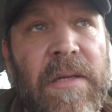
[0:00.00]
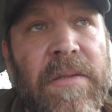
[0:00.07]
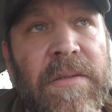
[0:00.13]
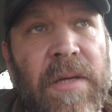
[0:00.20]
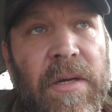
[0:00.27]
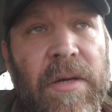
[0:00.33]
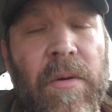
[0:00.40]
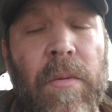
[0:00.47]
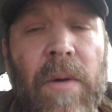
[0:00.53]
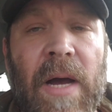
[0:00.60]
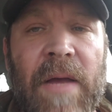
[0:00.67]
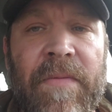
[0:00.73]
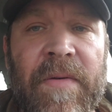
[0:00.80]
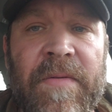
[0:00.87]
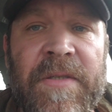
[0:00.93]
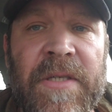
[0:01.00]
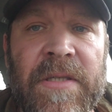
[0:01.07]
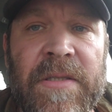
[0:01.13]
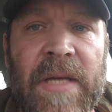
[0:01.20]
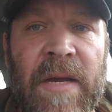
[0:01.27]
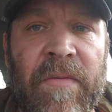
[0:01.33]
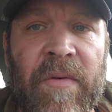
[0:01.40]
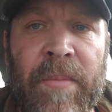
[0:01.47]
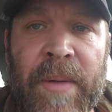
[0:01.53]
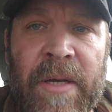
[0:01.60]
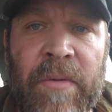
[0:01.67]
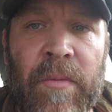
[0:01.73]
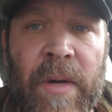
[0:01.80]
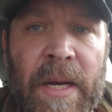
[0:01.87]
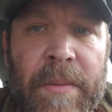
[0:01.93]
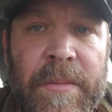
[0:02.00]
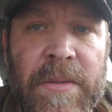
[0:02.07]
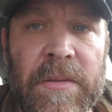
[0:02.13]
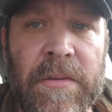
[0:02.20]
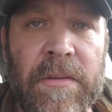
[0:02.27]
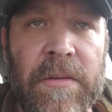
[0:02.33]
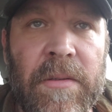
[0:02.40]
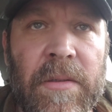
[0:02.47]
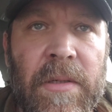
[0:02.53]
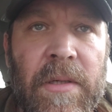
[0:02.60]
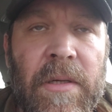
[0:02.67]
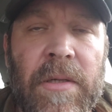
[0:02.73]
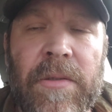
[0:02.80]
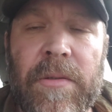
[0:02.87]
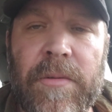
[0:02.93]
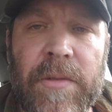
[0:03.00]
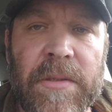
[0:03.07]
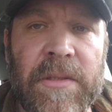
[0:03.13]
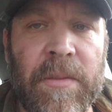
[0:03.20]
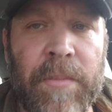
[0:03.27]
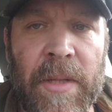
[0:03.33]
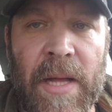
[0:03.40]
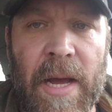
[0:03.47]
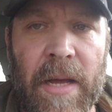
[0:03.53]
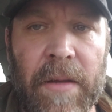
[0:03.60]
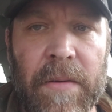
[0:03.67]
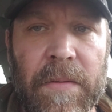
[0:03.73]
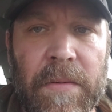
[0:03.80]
Tell your wife if she is ever being raped to just comply.